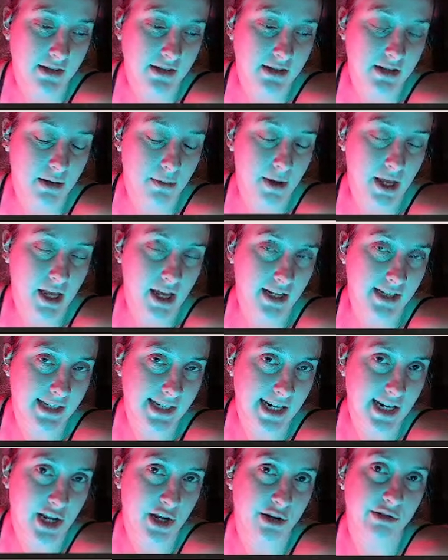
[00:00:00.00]
to be
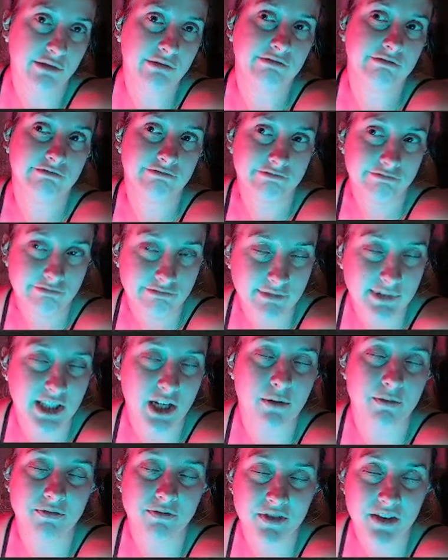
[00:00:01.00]
continued.
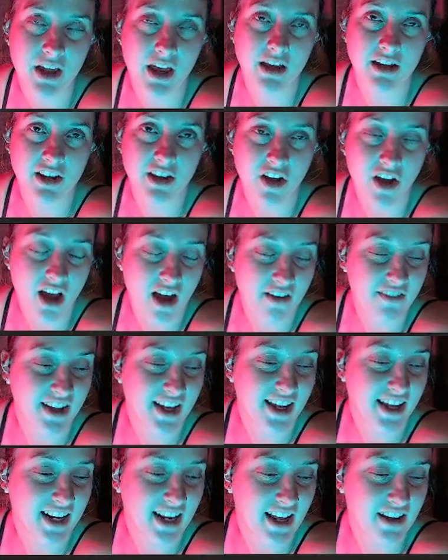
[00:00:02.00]
So, y'all have a
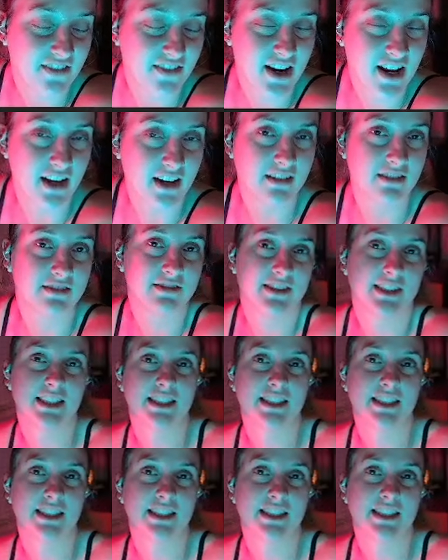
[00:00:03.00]
good evening. We'll